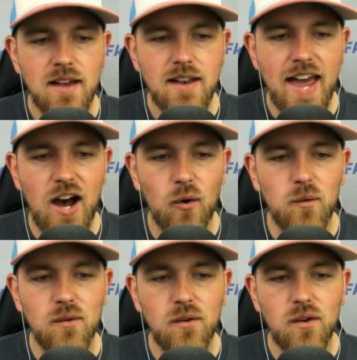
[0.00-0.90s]
Now,
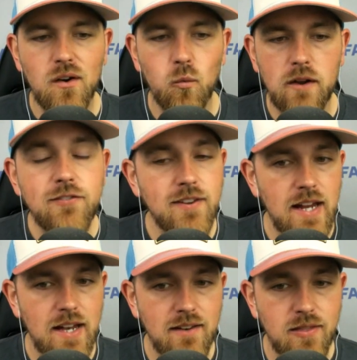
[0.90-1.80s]
we've
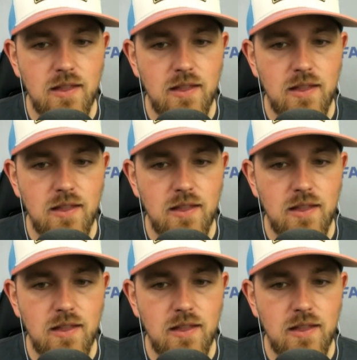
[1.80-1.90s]
seen